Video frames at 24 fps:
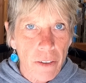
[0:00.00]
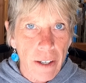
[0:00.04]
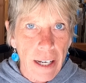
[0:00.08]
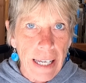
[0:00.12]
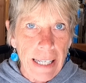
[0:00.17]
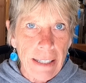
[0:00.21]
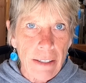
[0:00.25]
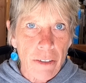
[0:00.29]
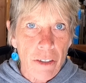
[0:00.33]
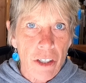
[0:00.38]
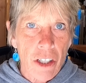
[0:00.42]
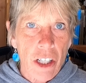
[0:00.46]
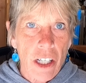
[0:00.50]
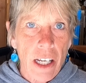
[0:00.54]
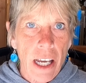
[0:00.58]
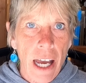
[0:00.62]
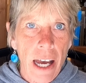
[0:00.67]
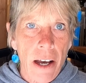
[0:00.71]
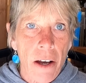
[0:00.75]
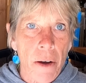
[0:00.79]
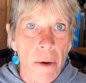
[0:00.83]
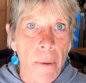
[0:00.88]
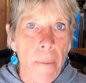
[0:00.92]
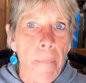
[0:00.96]
your energy
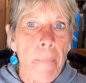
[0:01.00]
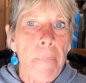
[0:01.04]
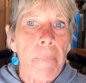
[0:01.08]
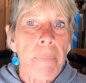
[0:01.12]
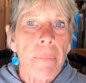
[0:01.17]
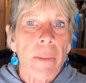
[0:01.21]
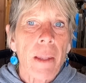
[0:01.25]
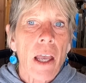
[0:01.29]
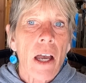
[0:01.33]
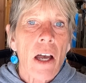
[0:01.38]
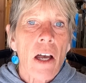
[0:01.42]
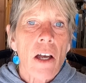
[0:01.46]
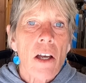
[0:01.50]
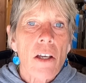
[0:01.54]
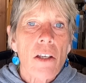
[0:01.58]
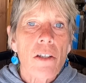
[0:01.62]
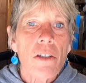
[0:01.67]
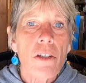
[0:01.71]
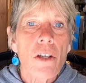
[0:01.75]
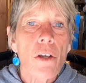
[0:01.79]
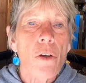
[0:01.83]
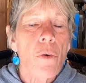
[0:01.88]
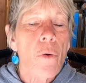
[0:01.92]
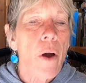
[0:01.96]
out?
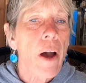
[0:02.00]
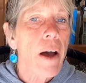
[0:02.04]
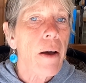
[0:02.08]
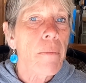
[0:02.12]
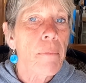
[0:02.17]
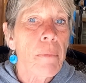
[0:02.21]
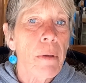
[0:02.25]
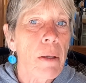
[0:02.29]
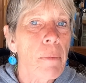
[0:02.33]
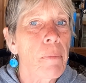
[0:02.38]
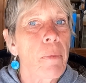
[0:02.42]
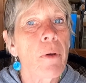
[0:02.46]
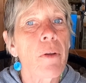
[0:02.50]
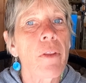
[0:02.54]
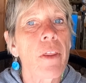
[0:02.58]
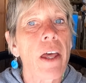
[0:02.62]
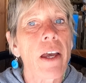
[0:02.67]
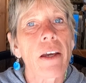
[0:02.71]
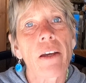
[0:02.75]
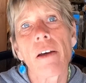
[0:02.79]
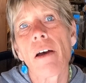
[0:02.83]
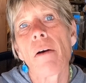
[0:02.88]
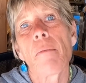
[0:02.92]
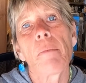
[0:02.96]
Do you have people
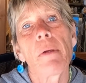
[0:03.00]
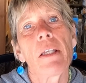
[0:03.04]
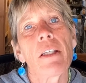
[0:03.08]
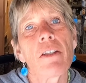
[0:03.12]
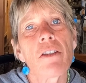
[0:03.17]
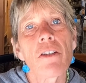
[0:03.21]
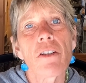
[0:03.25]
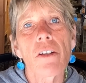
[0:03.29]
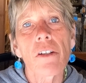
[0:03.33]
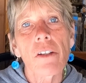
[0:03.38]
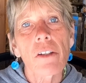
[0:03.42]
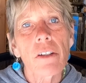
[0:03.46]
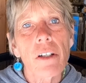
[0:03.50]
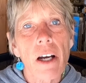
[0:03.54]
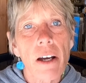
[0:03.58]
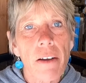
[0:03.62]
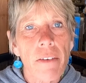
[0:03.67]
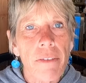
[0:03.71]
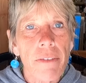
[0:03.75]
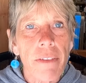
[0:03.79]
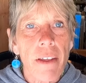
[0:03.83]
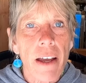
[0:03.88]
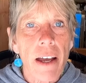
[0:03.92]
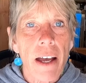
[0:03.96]
that come into your
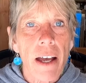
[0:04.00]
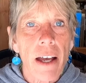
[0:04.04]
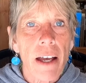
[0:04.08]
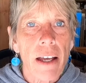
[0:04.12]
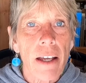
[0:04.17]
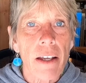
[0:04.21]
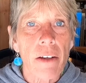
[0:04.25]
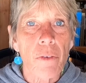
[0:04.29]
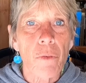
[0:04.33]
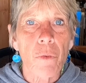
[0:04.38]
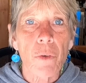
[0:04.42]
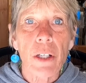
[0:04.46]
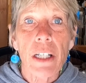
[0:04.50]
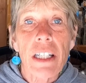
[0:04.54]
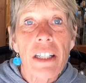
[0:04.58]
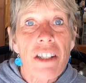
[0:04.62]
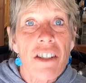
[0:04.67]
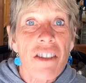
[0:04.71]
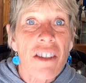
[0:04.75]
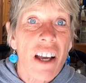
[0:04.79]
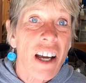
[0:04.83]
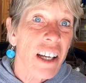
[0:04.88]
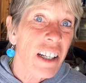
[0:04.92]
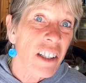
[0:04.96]
life that
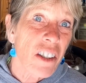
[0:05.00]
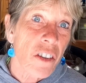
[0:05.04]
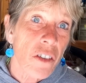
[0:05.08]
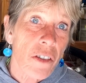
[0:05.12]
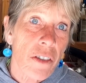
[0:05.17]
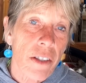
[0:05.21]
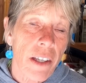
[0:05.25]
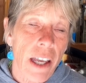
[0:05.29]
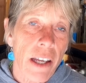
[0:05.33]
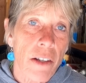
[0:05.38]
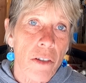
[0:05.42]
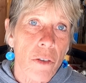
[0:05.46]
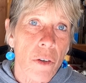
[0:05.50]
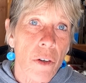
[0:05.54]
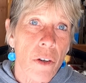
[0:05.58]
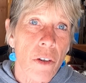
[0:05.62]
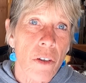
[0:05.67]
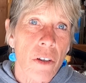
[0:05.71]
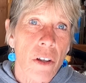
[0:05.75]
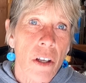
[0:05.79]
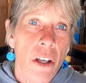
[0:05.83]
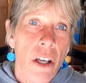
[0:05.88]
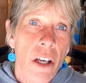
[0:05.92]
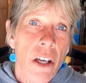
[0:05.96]
redesign your
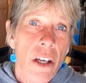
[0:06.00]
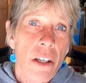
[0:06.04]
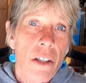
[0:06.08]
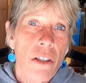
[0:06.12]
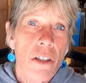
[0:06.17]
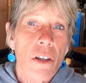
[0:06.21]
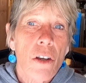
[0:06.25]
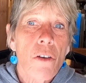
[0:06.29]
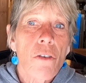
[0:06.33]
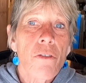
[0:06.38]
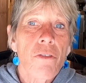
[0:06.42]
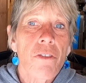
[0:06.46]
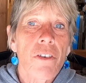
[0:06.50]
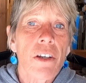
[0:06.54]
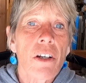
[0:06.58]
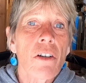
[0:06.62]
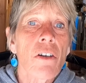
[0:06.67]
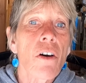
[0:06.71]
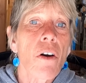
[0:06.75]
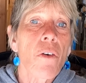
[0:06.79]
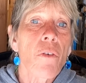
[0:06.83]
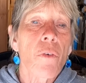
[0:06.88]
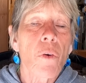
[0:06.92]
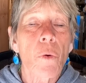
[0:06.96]
schedule? Do you
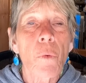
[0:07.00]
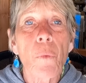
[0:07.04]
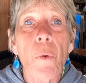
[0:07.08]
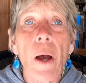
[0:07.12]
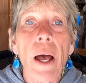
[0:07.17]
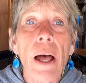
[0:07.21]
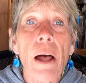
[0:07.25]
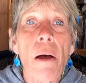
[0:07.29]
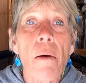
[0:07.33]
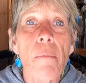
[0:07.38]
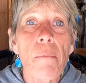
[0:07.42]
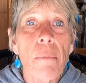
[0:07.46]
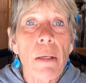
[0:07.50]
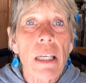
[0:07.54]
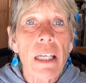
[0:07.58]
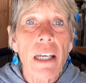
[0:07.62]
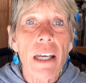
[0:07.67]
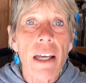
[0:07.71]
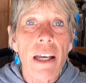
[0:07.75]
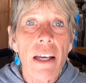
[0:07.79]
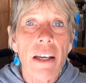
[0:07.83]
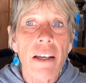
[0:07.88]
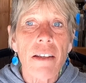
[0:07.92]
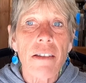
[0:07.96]
feel overwhelmed
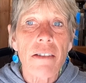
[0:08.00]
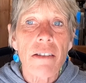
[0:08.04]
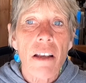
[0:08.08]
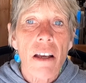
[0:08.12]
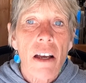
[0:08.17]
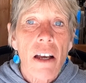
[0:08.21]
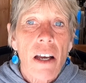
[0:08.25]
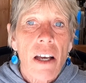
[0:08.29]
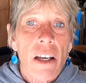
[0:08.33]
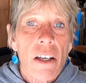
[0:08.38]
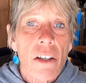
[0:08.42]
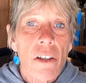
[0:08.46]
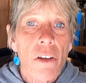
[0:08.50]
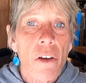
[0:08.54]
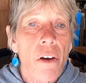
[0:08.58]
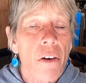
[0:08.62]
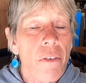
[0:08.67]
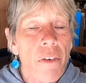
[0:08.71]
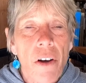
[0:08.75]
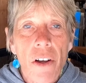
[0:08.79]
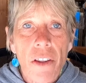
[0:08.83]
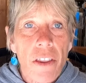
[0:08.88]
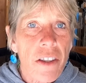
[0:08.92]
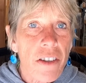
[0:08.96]
because you
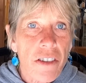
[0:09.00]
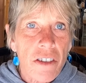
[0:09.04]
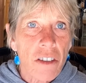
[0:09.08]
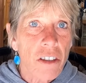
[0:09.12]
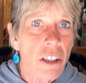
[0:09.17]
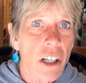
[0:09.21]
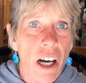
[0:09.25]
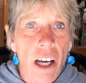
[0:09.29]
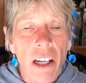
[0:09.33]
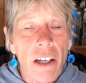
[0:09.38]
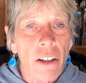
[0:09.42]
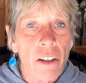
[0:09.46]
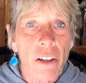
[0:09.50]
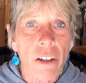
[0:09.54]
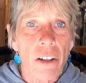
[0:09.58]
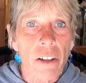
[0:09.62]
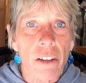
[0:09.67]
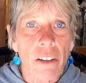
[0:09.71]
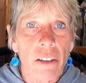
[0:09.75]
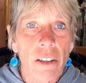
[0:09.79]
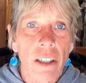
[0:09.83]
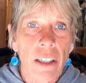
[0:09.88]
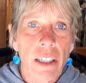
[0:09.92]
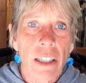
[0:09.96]
have all this
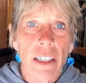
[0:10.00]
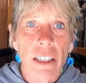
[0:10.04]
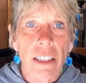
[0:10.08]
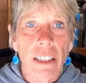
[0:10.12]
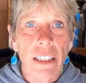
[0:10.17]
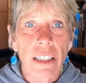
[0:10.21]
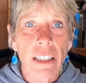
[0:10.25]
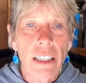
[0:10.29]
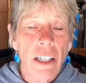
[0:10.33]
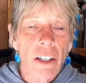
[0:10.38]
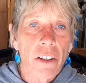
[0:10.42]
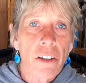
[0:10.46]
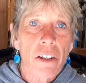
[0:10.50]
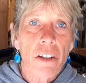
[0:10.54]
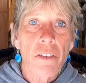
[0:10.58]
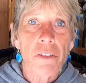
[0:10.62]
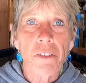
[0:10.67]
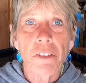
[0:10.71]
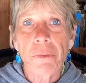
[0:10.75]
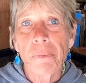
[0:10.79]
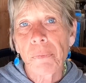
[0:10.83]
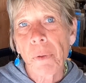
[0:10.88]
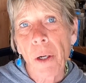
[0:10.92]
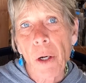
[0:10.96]
clutter? You know,
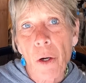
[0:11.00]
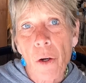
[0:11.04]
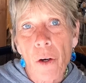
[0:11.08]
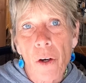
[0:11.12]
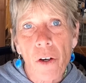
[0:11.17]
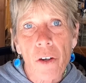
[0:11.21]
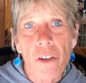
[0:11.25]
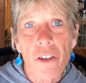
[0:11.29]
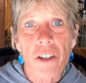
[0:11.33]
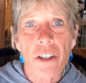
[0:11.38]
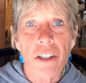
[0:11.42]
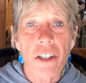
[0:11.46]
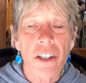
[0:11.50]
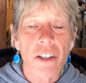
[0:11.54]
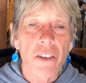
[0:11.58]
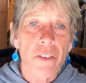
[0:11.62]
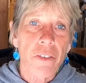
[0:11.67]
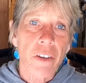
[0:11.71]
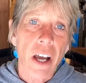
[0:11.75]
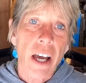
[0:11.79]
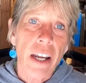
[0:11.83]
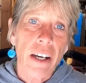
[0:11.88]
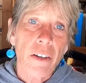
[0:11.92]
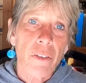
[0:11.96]
you've purged,
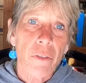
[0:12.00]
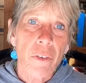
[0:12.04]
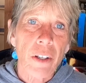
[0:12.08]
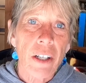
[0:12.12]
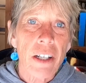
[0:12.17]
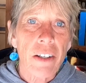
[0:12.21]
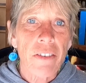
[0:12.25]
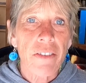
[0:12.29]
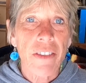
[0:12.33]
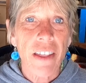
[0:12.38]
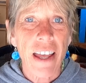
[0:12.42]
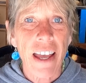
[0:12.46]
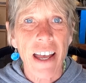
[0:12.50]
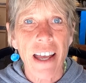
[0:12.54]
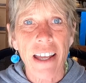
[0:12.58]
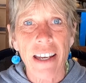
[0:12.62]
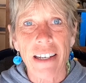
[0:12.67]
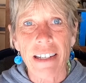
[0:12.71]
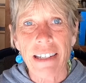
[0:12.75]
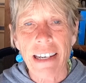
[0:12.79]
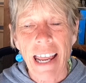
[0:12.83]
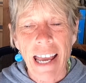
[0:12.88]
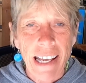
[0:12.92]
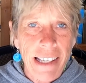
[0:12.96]
you've gotten rid of
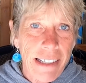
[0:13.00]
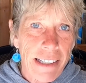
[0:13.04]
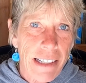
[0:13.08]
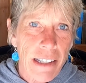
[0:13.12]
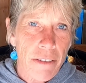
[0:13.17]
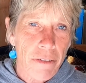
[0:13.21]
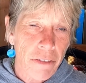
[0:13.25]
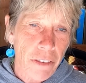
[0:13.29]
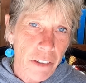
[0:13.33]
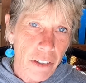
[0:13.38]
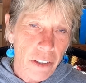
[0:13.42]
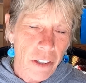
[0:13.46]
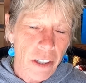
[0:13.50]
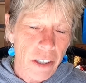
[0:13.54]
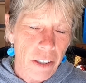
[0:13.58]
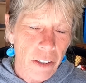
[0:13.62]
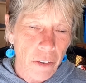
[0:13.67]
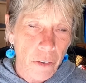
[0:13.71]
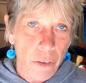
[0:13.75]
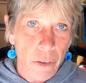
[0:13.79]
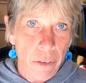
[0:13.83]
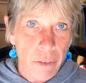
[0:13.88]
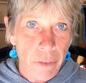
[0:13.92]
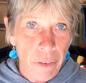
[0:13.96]
that nasty food in
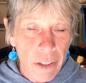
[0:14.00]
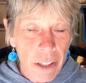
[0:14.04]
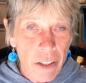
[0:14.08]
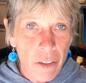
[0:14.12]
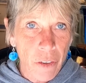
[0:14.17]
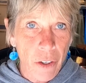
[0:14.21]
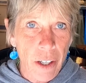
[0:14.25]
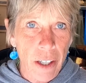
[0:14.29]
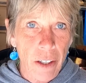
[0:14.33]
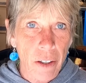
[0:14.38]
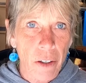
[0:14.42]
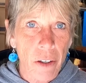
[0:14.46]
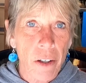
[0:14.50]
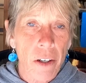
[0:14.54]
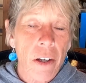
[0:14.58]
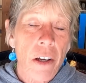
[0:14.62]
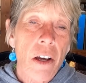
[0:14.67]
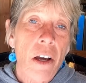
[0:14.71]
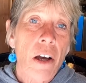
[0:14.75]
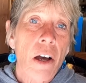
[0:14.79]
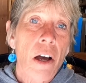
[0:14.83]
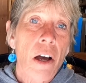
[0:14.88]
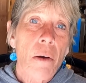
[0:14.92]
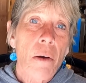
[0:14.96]
your refrigerator,
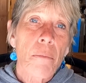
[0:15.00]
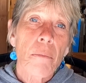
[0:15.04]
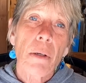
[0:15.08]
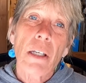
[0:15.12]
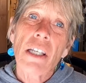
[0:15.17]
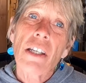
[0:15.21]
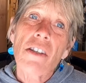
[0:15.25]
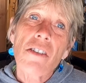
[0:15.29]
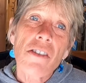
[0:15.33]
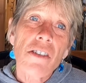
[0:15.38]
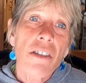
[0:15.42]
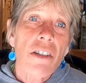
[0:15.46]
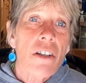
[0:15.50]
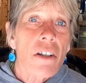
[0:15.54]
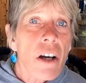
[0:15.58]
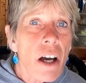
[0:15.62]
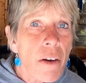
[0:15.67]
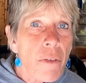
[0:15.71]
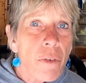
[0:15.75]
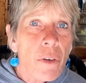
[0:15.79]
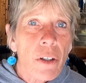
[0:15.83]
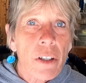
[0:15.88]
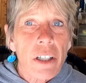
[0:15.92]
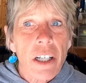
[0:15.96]
but you still
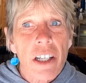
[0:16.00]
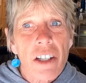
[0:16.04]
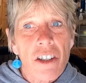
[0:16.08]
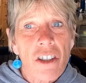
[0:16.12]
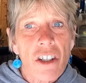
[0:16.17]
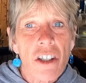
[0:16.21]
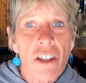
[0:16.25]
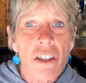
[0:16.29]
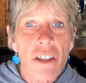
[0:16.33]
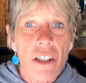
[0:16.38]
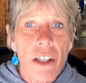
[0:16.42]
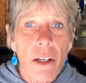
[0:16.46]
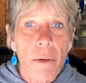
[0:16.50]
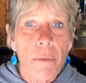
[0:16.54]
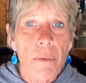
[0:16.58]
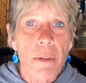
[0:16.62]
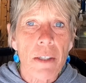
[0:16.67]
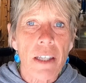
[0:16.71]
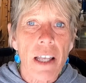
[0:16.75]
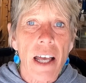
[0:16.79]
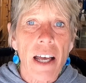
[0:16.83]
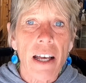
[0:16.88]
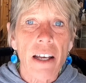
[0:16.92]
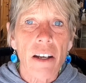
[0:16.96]
have
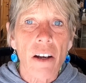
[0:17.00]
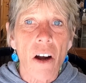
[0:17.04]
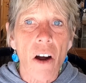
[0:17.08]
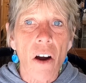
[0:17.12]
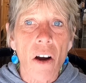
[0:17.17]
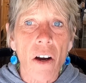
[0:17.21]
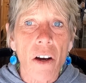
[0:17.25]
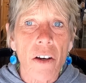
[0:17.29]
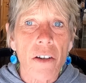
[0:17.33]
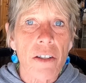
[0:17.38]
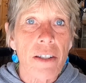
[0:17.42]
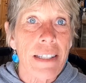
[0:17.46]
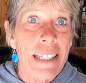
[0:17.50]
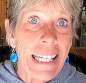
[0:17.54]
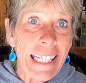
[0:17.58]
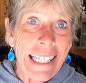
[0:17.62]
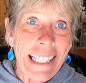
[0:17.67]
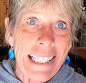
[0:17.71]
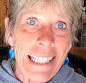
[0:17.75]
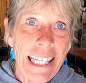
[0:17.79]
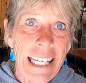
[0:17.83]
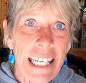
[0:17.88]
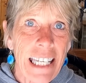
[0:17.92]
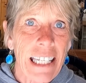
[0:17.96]
relationships that are
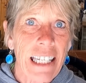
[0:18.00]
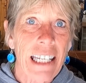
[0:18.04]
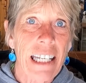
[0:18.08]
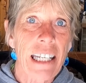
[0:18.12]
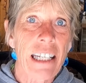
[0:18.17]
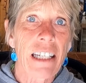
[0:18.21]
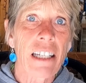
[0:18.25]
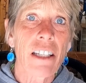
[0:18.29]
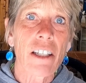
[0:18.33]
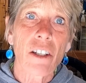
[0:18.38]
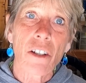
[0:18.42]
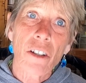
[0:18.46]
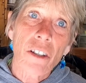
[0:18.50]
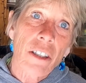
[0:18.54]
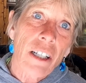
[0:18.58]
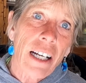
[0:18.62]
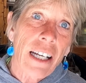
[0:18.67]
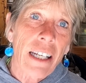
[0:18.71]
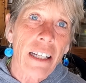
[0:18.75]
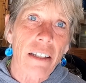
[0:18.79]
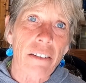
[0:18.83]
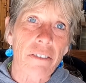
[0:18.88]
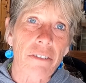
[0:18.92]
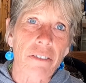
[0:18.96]
dictating your
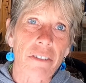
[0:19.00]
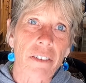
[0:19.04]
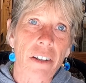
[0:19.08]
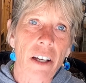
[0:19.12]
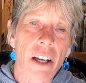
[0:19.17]
life.